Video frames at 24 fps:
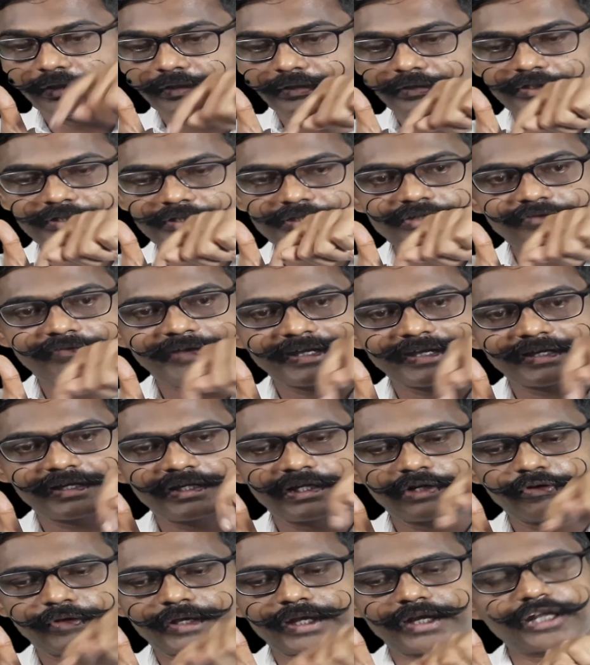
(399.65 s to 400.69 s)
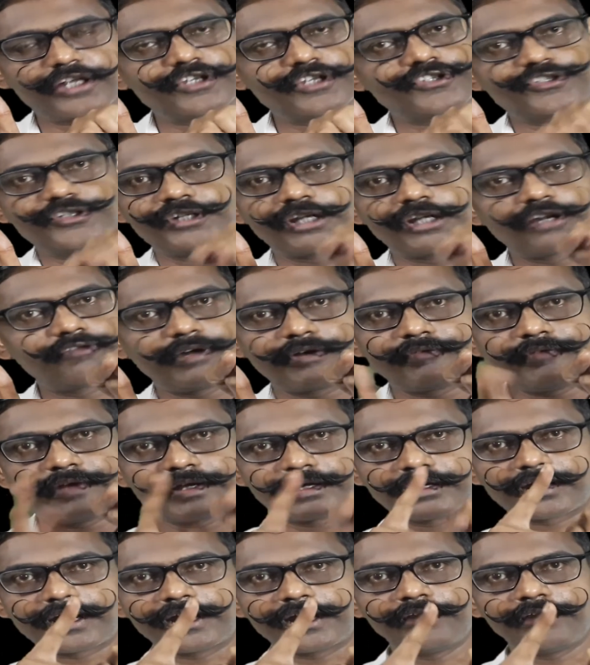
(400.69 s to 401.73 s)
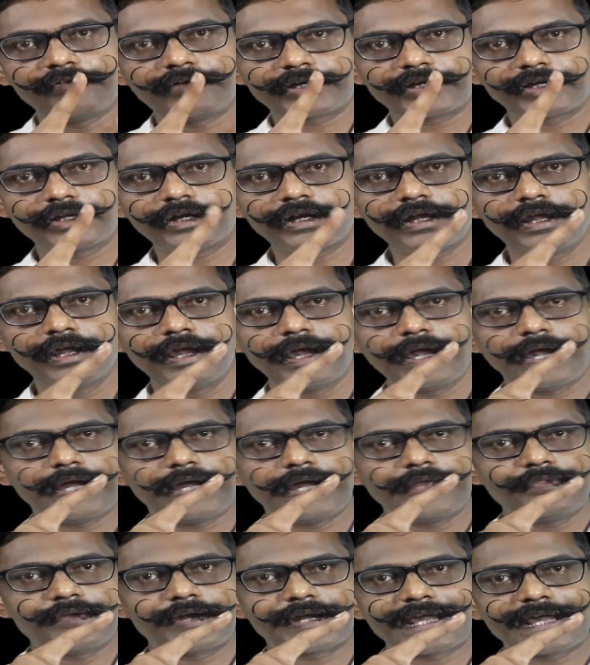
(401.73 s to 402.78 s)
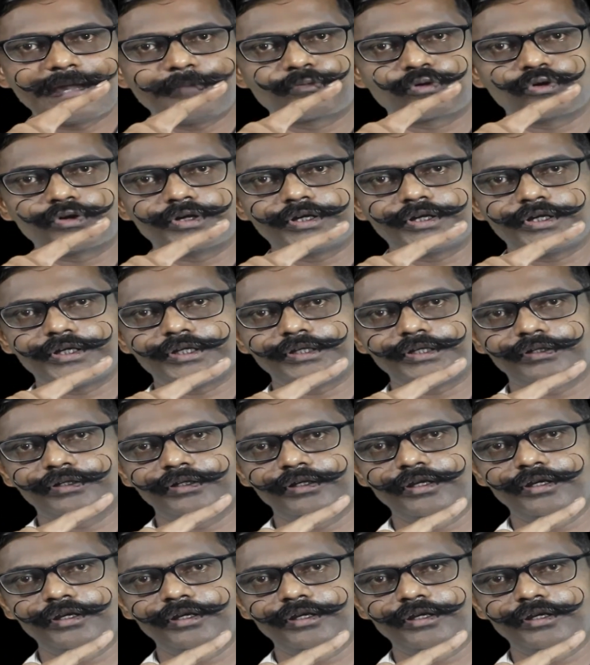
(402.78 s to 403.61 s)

This is a vector. You can consider one vector, ideal vector, and that I am rotating.